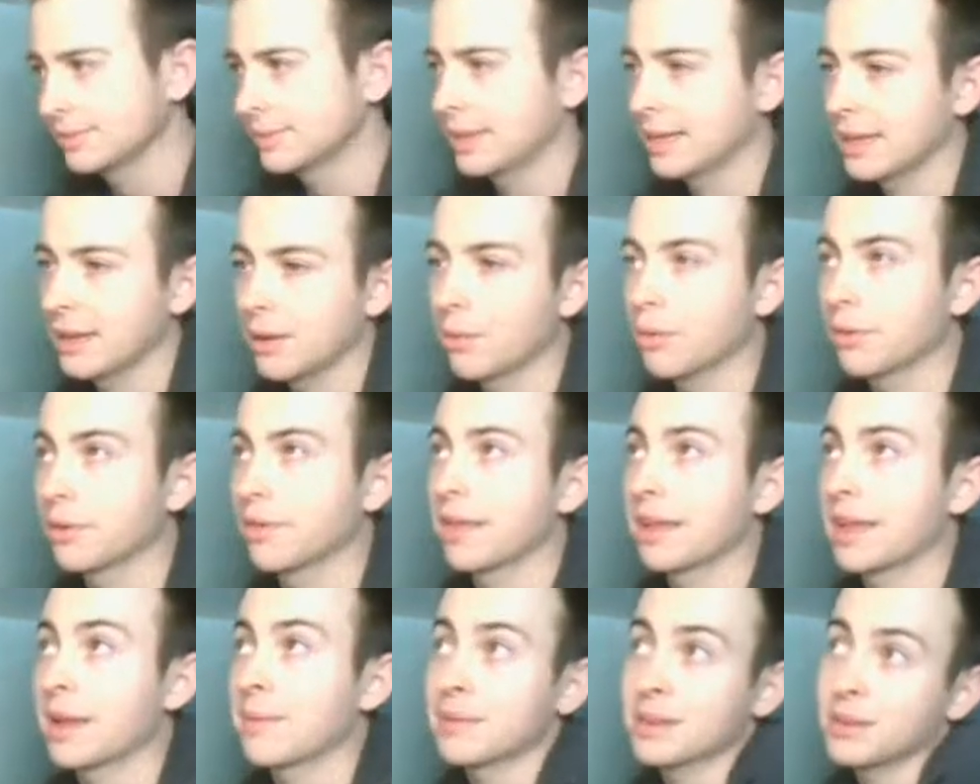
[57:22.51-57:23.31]
Like, or,
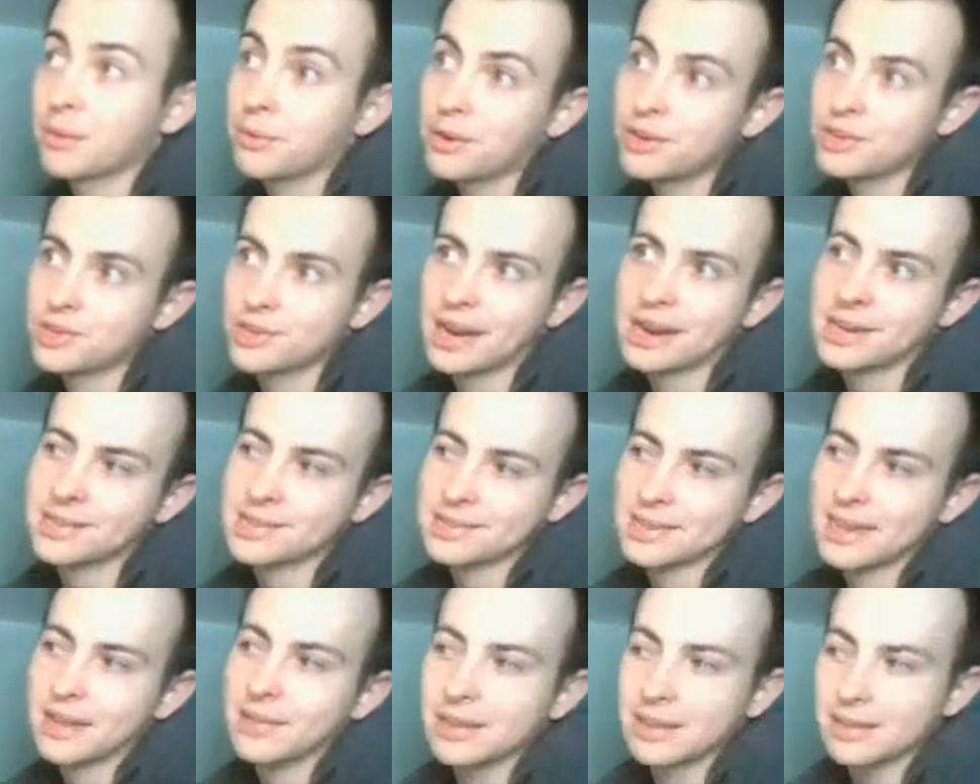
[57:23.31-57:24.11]
like, I'm going to run Giant
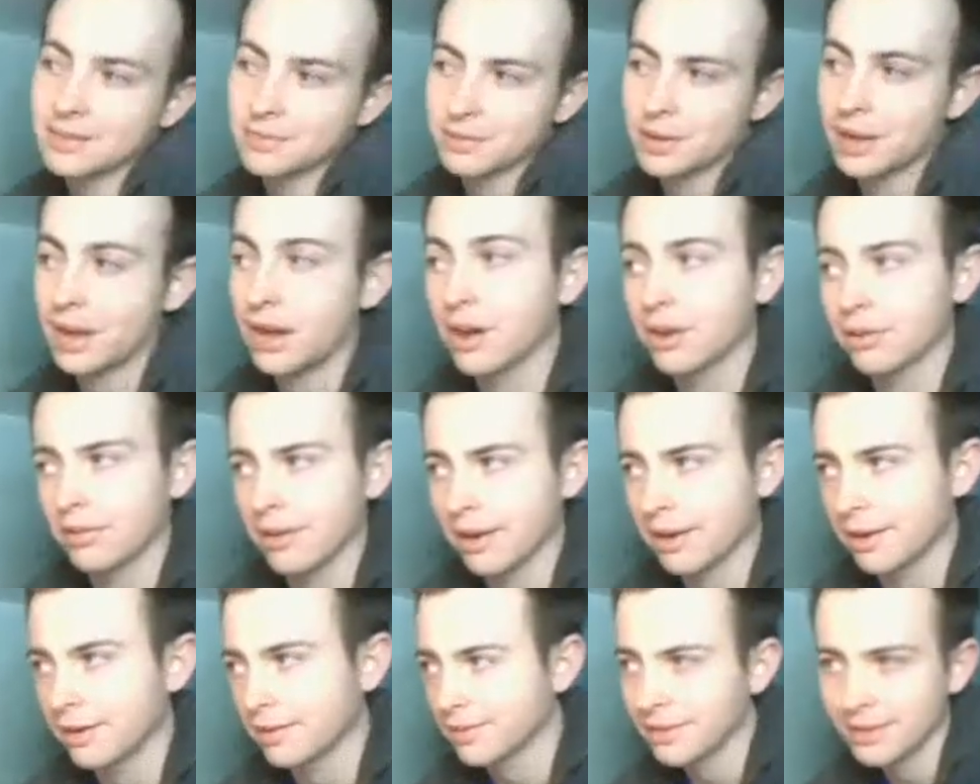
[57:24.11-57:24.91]
Skelly Hog
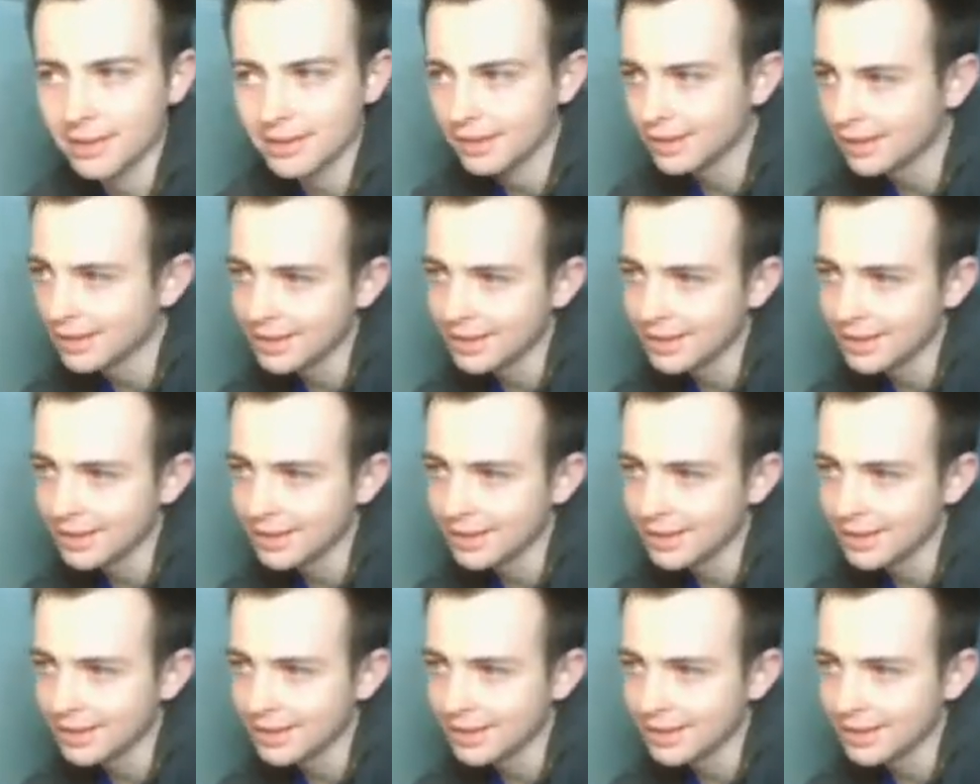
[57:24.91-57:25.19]
Rider. Like,